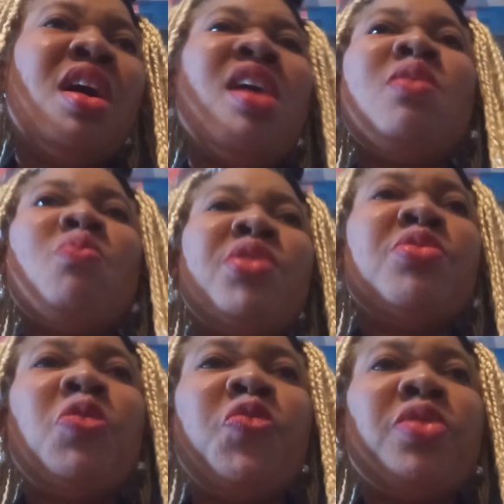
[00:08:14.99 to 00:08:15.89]
don't want
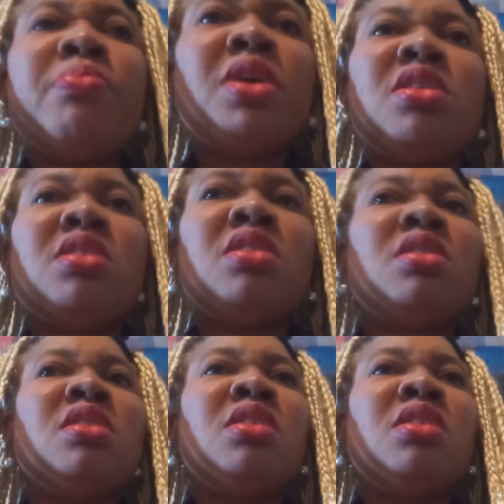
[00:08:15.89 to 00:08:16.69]
no free money.